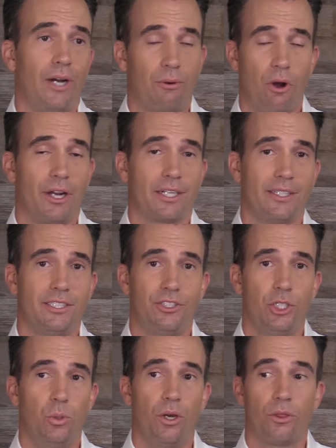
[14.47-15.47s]
ironically, to
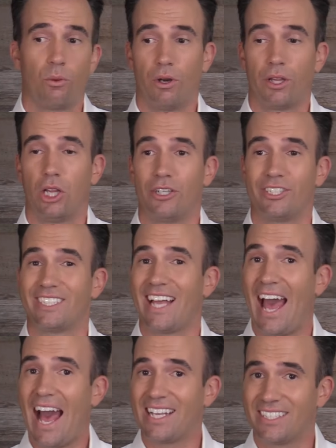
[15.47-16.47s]
do with one of the largest
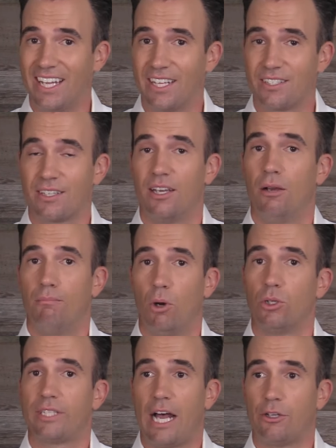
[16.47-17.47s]
assets
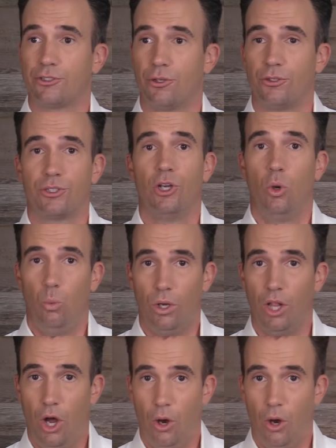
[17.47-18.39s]
most households will